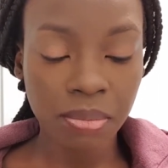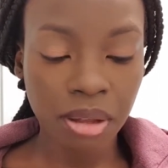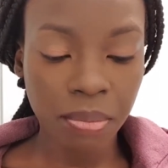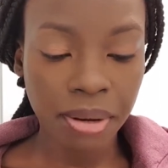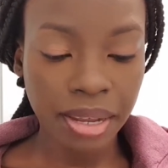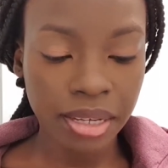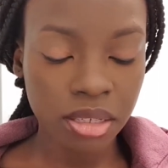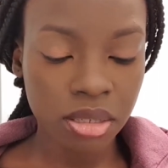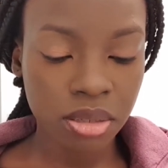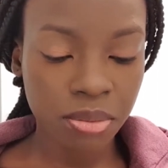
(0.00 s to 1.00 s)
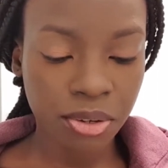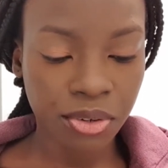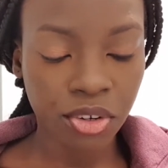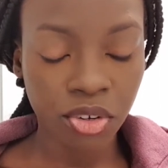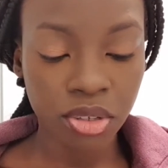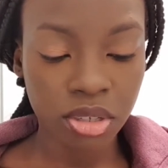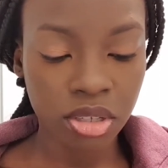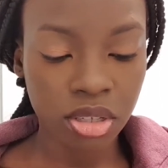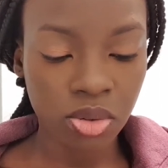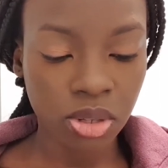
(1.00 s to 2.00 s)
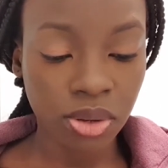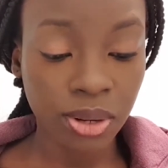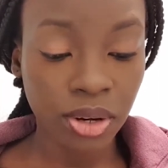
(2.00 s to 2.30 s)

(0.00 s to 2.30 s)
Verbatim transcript: applies, but you're going to see this one now. I